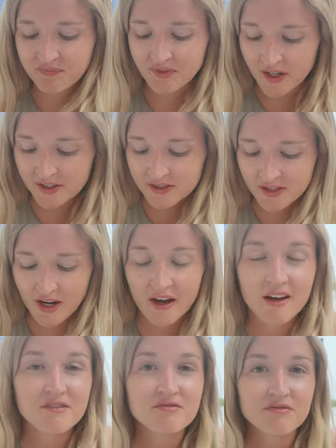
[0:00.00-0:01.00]
Next, I
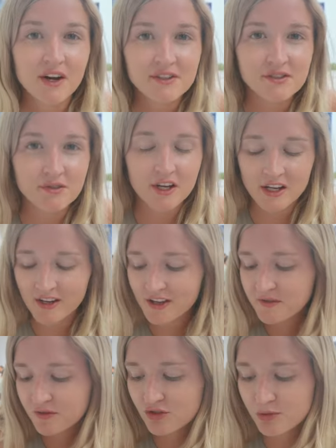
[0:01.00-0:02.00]
got fried zucchini,
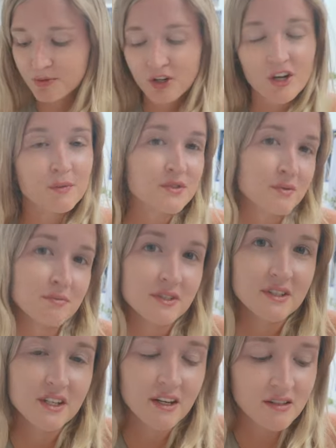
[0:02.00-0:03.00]
super good with some
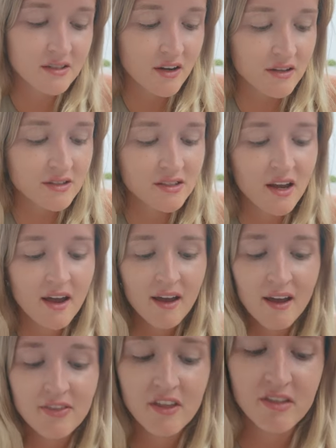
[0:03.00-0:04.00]
tzatziki sauce,
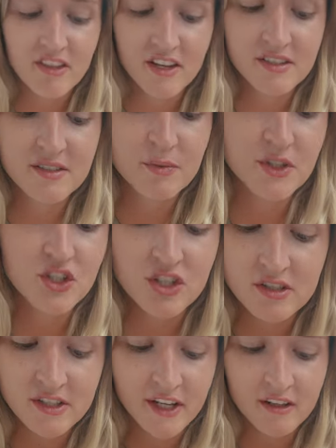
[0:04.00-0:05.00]
and then this, which
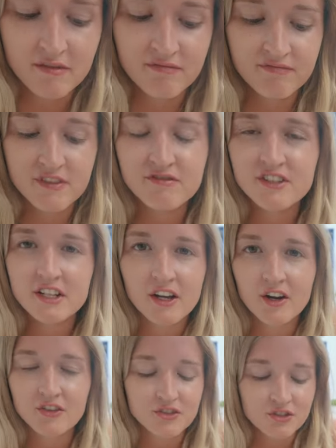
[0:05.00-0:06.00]
is like 15
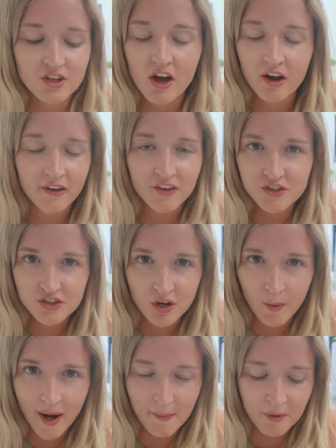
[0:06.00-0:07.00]
characters long, and there's no
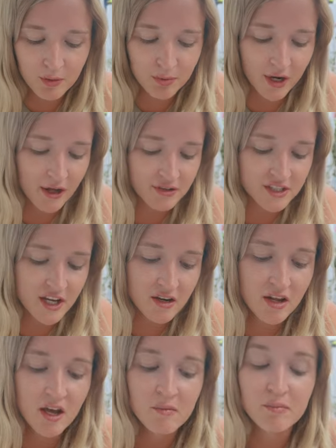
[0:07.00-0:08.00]
way I'm gonna pronounce it,
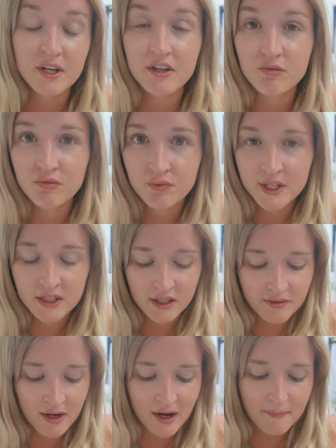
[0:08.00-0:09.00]
but he really
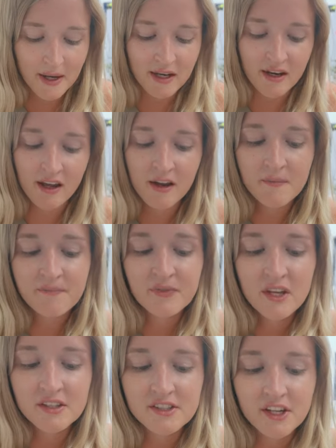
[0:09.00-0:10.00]
recommended it.
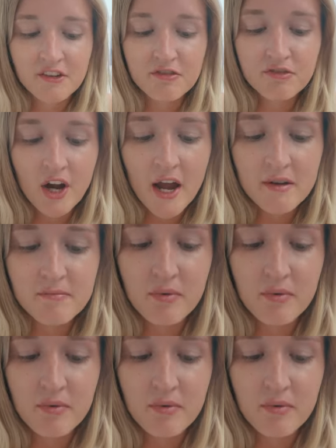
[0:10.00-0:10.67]
It's like a fried